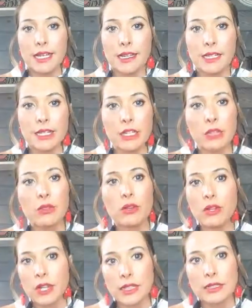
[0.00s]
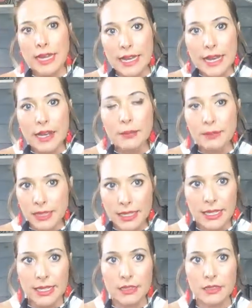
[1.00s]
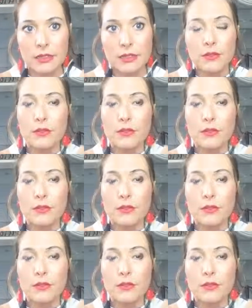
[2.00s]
telling you they're going to lay out a plan